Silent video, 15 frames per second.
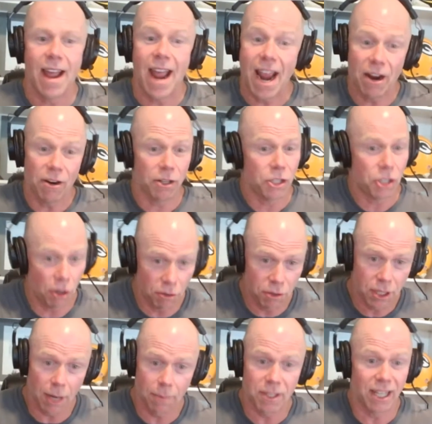Aaron Jones
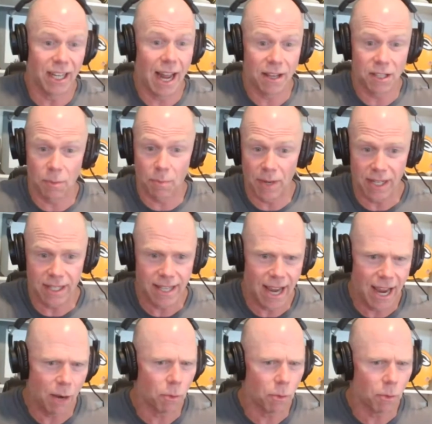comes in and has a big day.